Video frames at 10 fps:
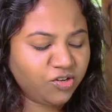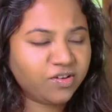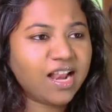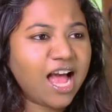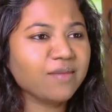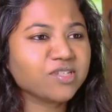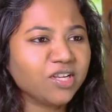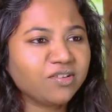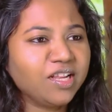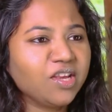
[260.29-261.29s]
you can
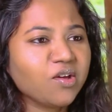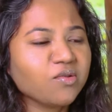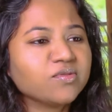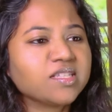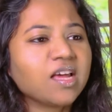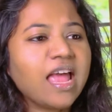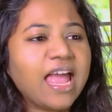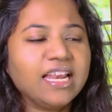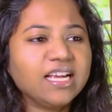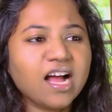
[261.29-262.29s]
absolutely use
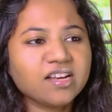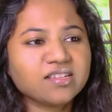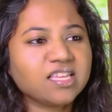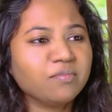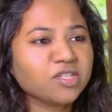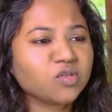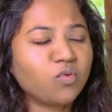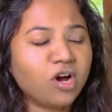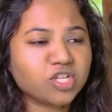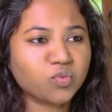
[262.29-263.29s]
any kind of summer
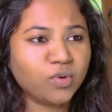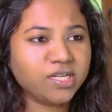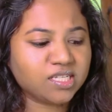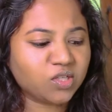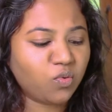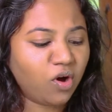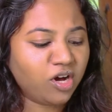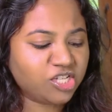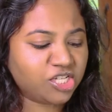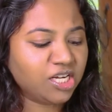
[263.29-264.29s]
squash, winter
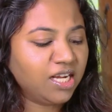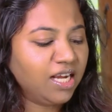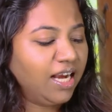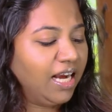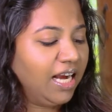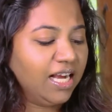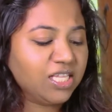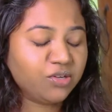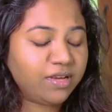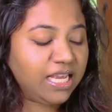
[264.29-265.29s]
squash, uh,
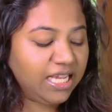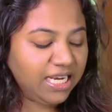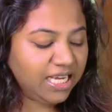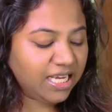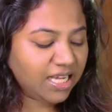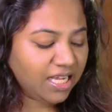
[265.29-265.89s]
zucchini.